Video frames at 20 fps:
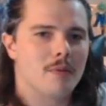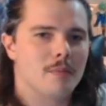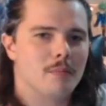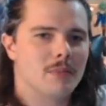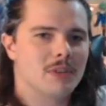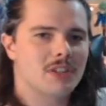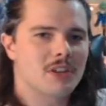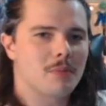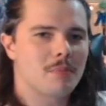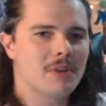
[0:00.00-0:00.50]

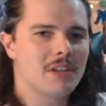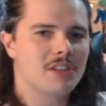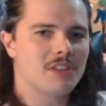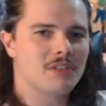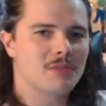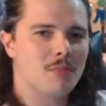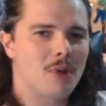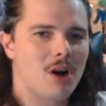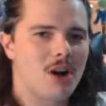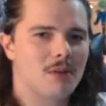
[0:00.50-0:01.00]
Mr.
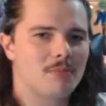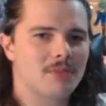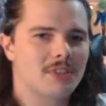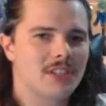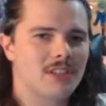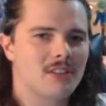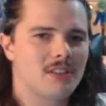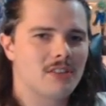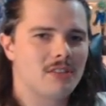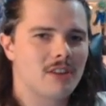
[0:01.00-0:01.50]
Peach's mom
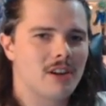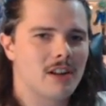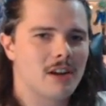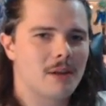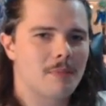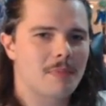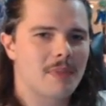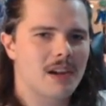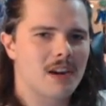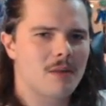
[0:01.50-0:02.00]
chilling right
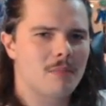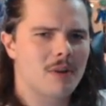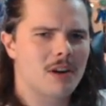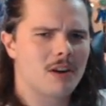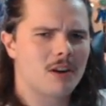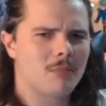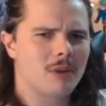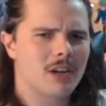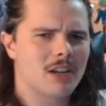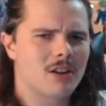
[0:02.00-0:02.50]
up there by
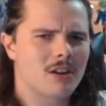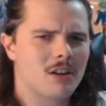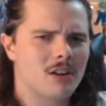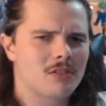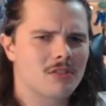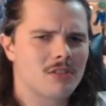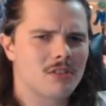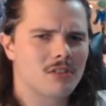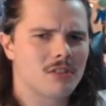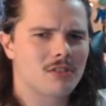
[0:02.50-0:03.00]
all my
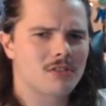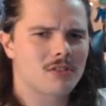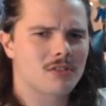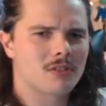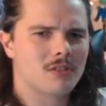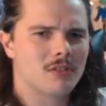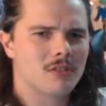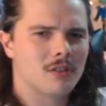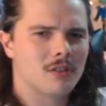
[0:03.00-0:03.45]
consoles,